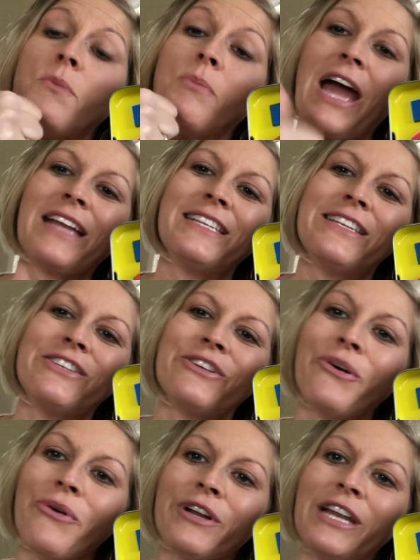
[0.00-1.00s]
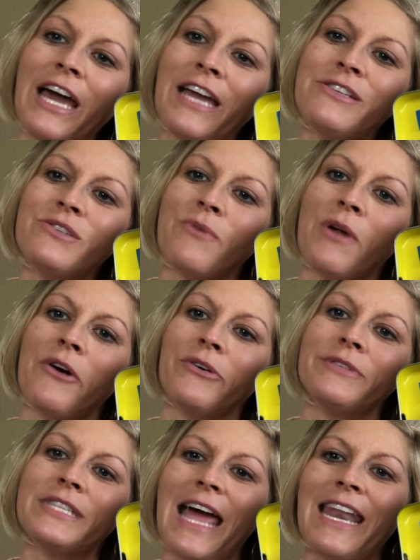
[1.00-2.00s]
practice your organized
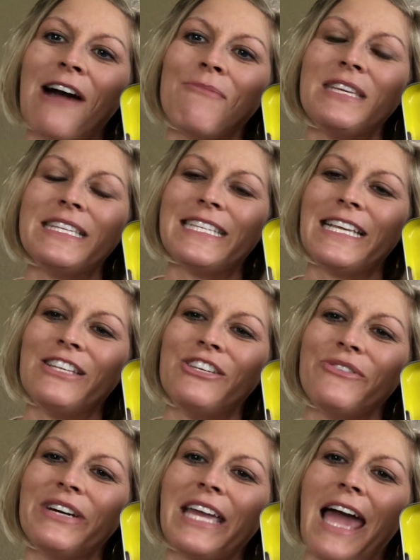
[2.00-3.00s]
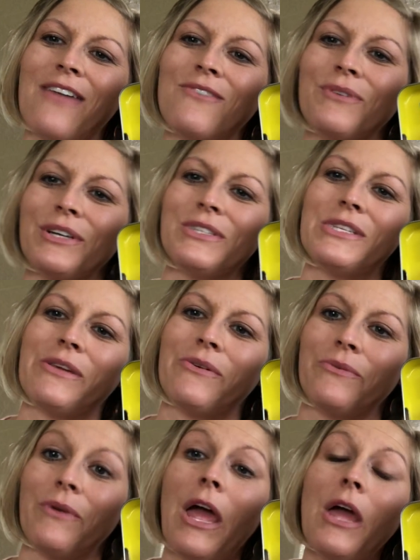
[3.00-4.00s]
rows, and I'll be seeing you again real
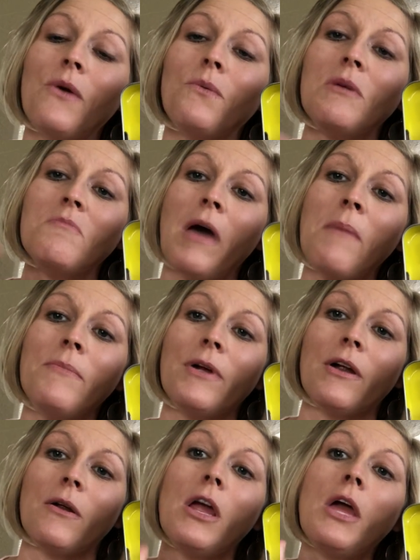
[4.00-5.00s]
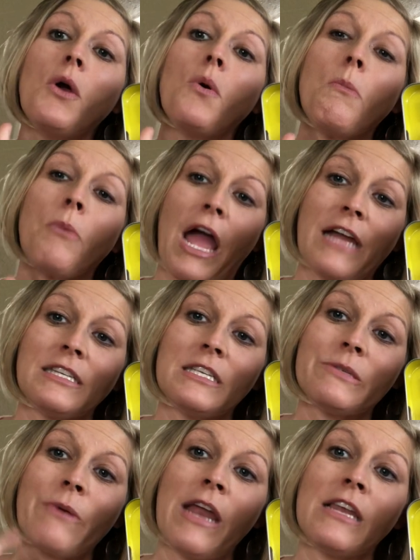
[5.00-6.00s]
soon. Remember,
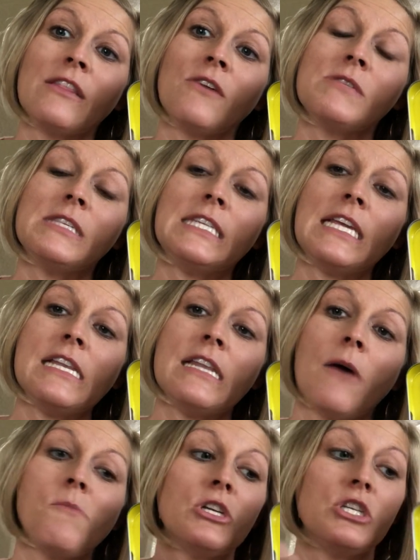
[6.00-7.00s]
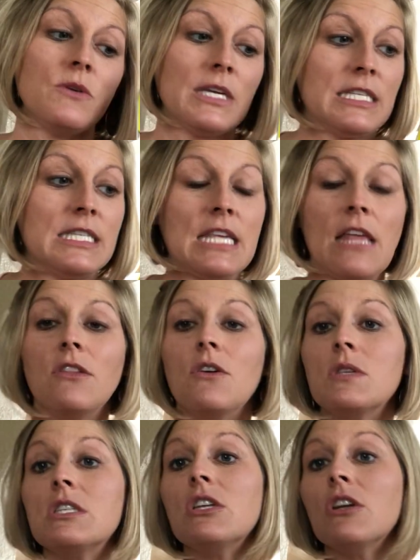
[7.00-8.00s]
practice writing those teen numbers. You could send
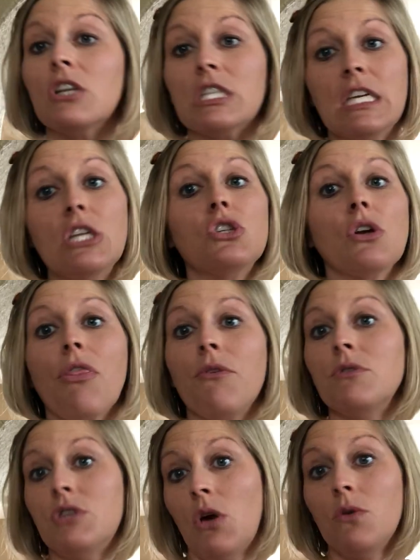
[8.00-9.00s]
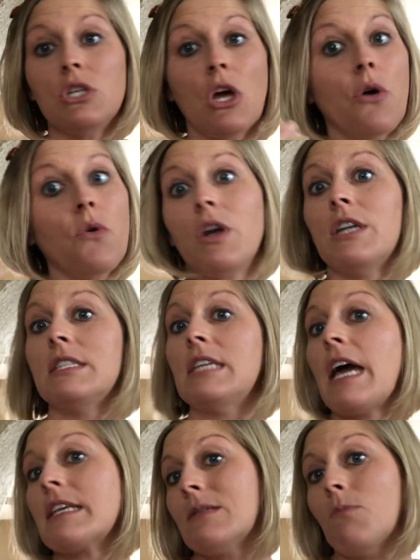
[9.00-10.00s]
those to your teacher through Dojo or a
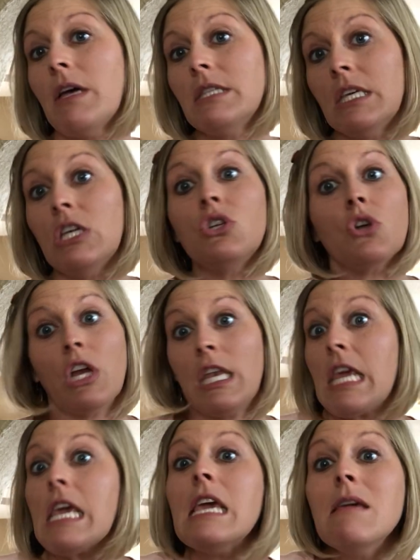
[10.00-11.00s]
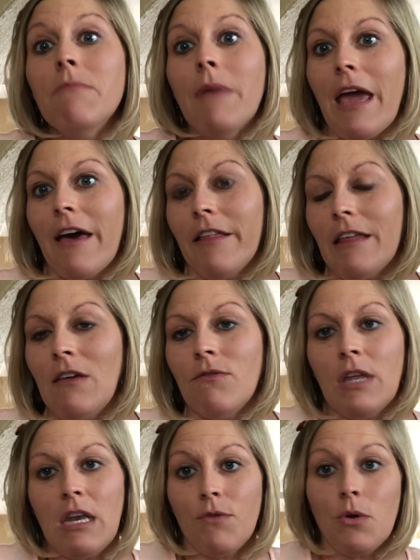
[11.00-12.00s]
text message or an email,
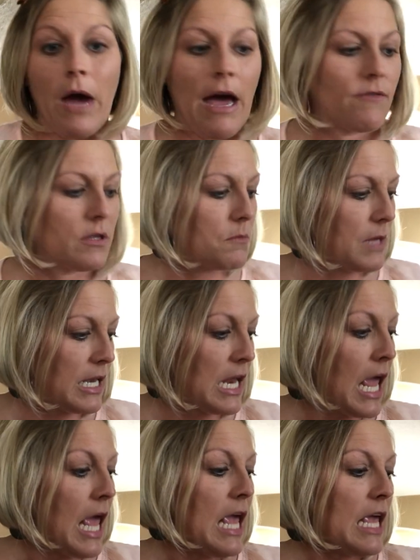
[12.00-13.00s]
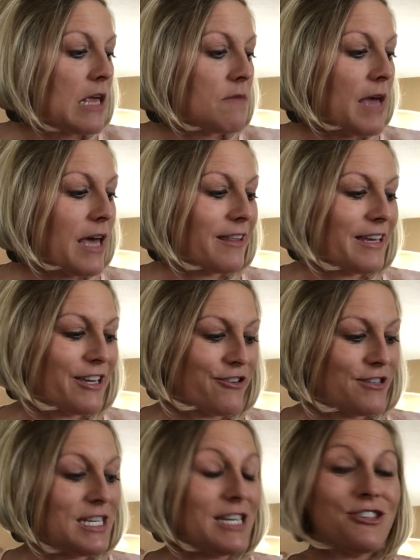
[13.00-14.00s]
even if you haven't been emailing
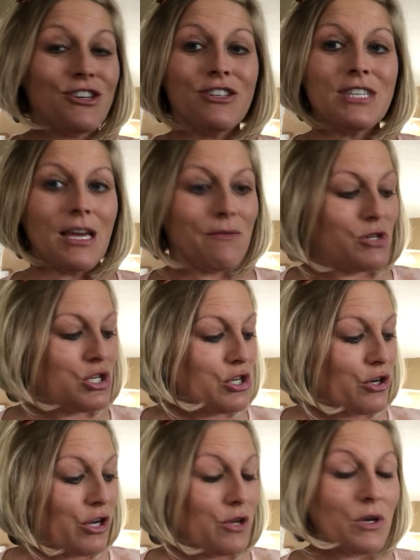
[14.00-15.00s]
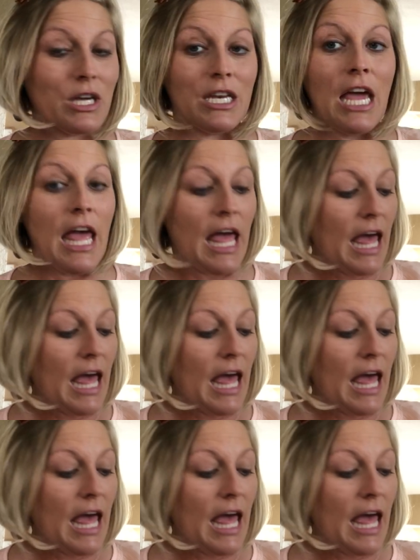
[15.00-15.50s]
your teachers. I'm sure you could,